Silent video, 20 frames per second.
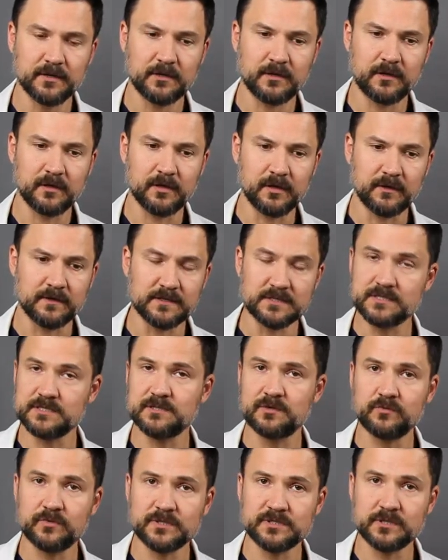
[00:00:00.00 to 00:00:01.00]
And this is
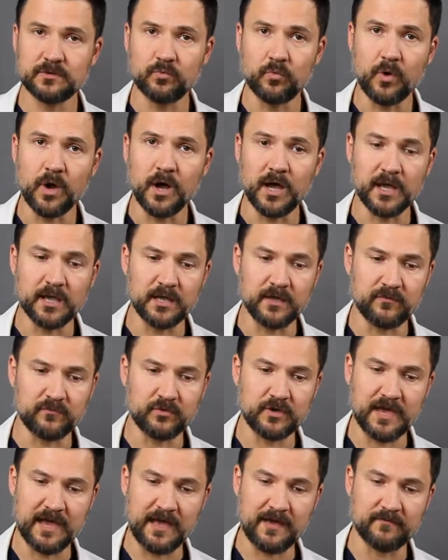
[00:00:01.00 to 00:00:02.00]
the reason why if
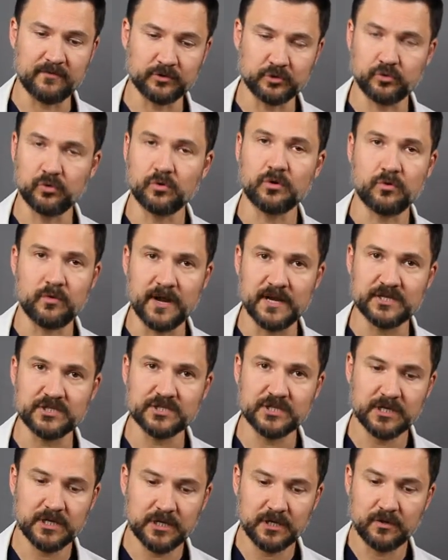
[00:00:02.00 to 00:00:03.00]
you have a torque
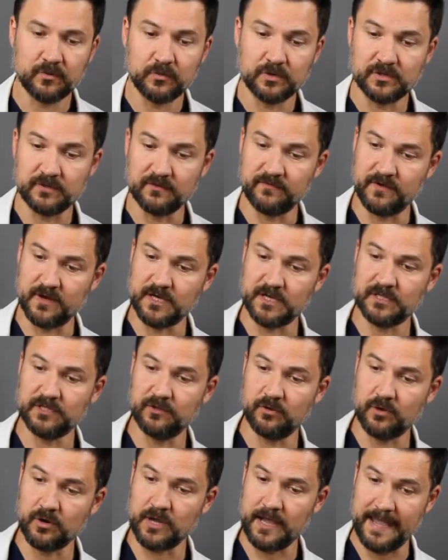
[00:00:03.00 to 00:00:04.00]
wrench with a very
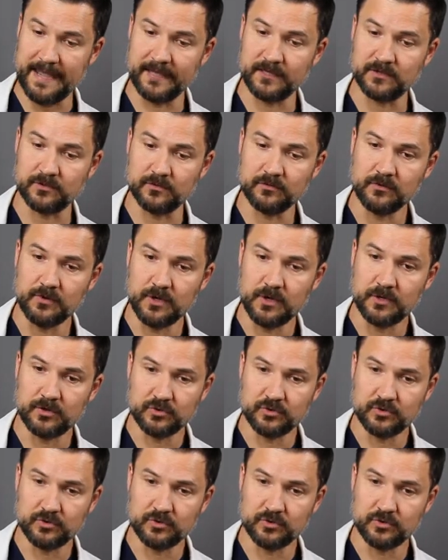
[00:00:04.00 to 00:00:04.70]
long handle,